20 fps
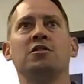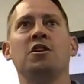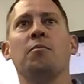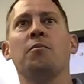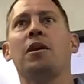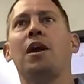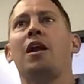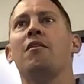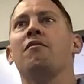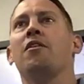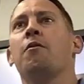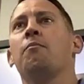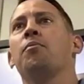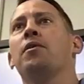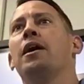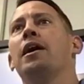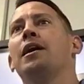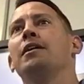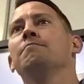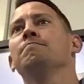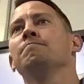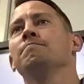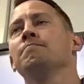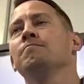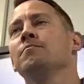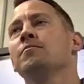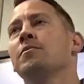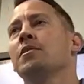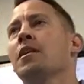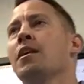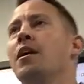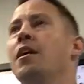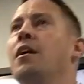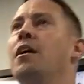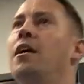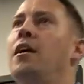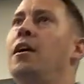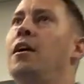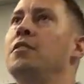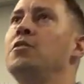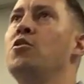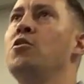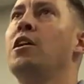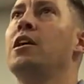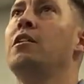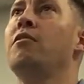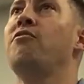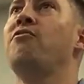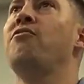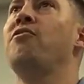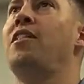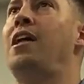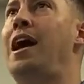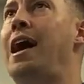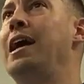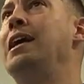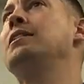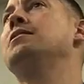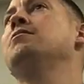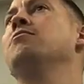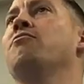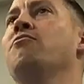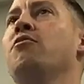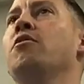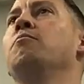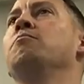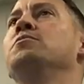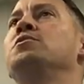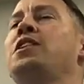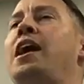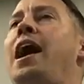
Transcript: jumping out of an airplane, you can get a flight from